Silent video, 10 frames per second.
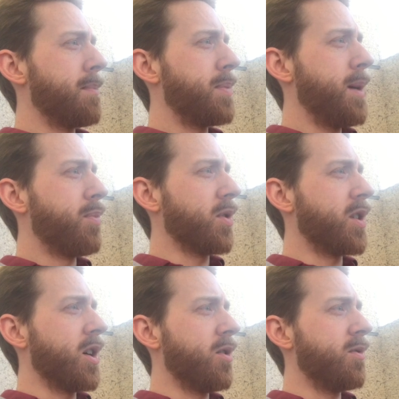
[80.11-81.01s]
people
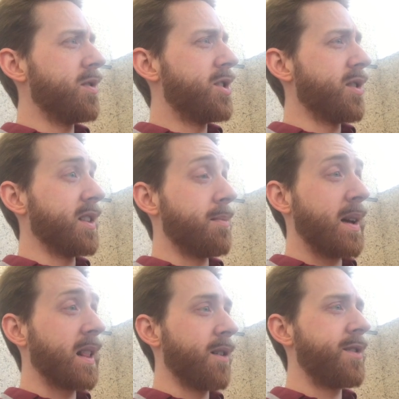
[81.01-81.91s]
go during the
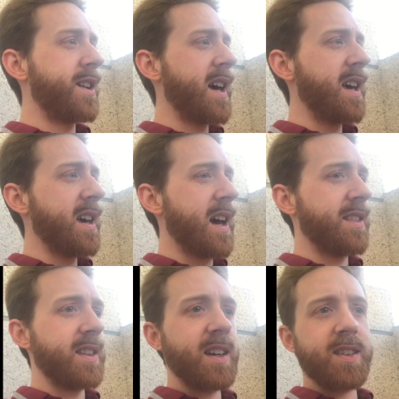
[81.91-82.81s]
middle of the day,
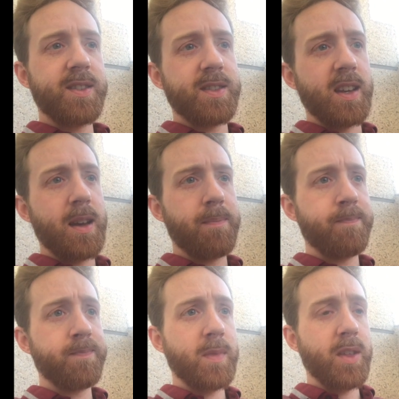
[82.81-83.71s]
and there's
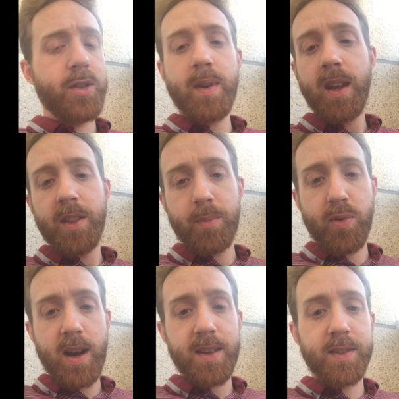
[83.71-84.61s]
3 other
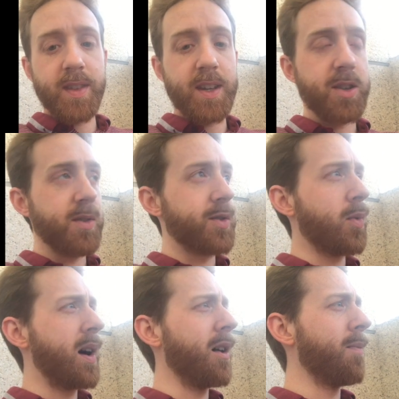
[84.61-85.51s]
prayers that they do as
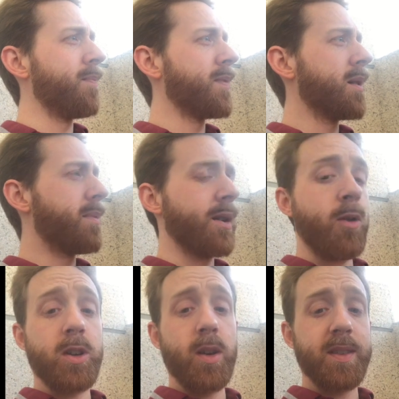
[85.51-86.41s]
well. But I
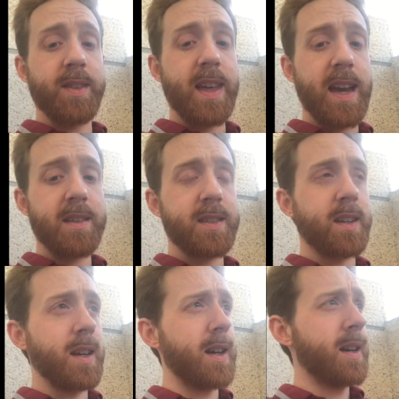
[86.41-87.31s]
won't go into that
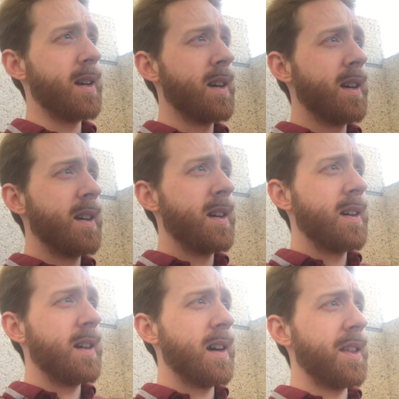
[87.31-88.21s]

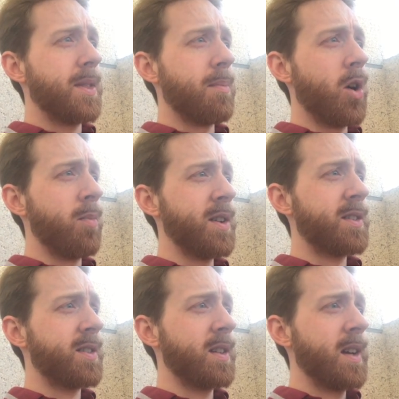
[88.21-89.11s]
at the
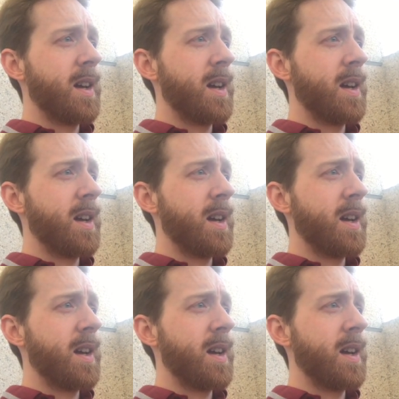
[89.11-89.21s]
moment.